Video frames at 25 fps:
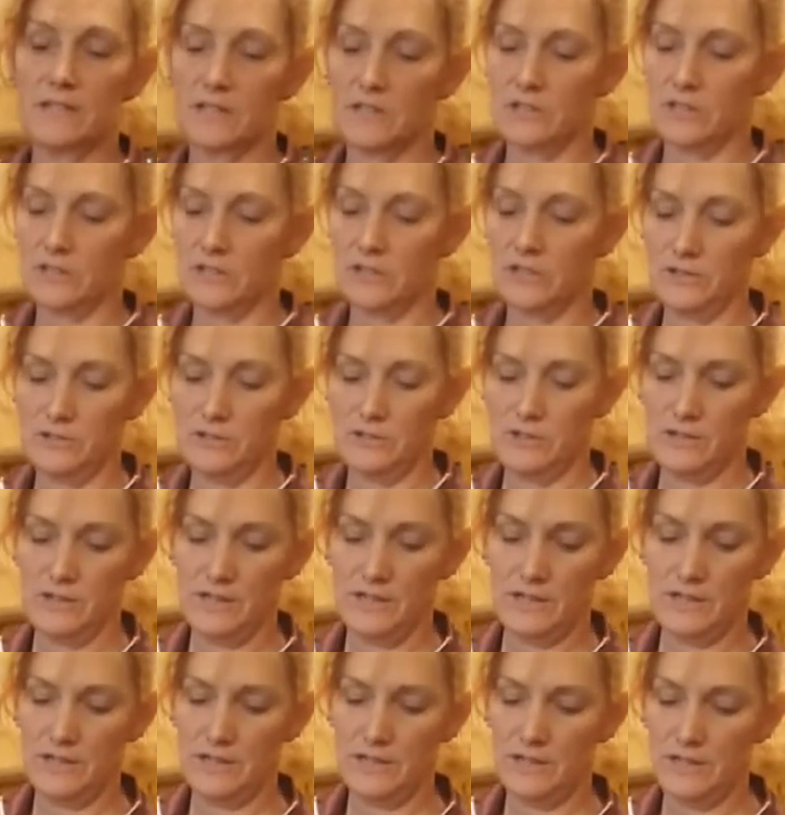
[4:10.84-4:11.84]
vinegar
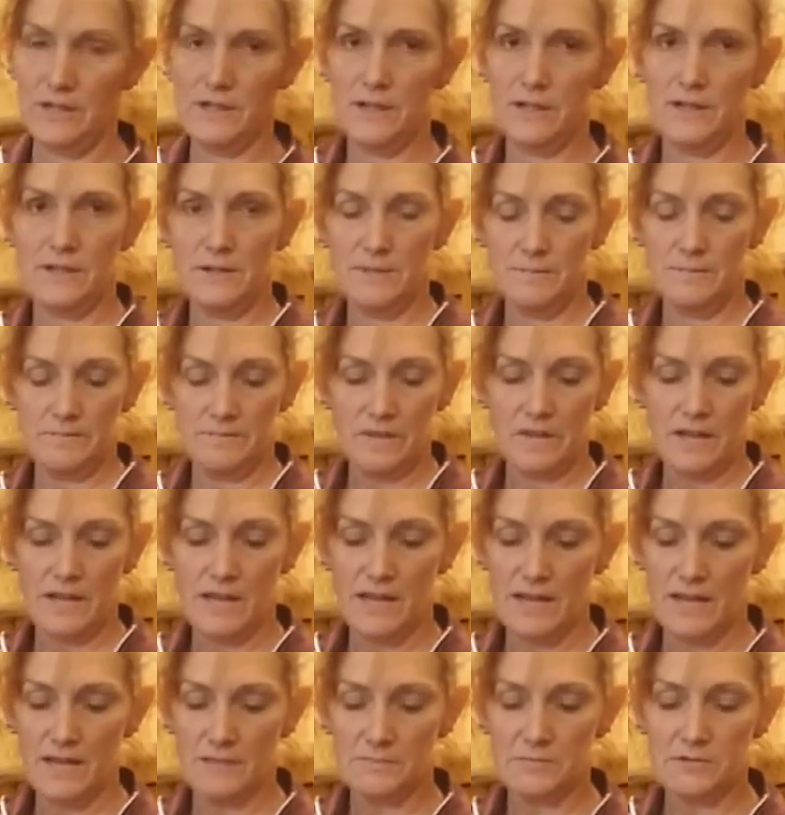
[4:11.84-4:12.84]

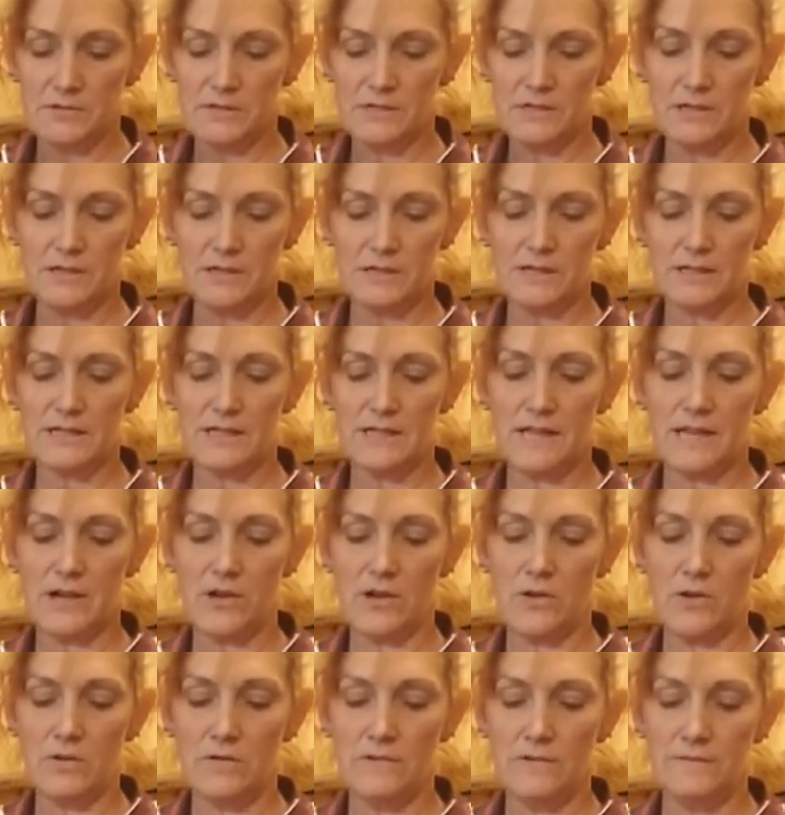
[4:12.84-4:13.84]
and put it on a
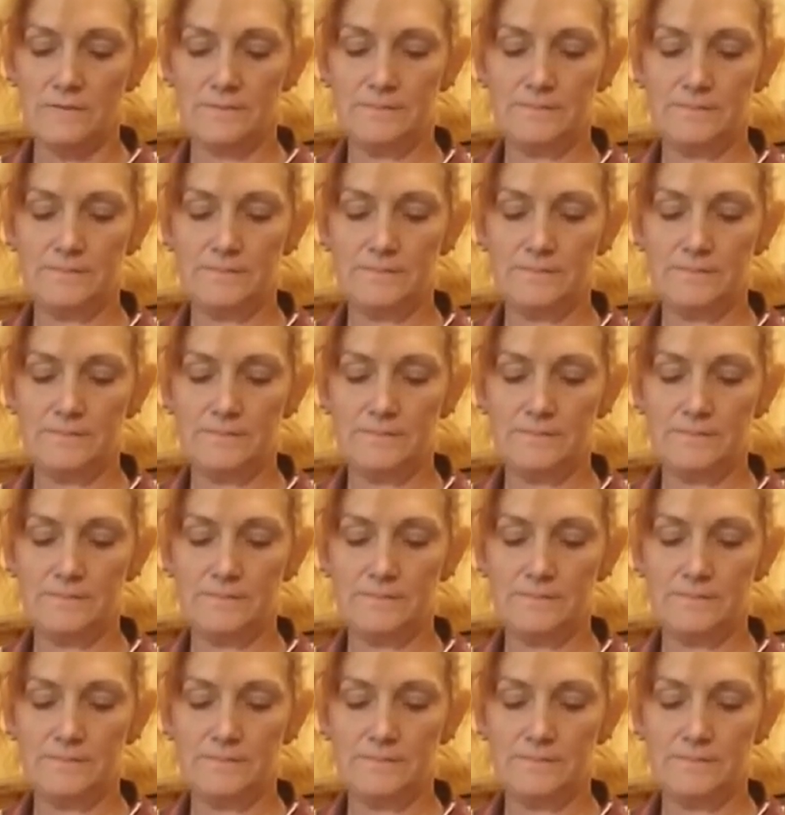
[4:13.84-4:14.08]
towel.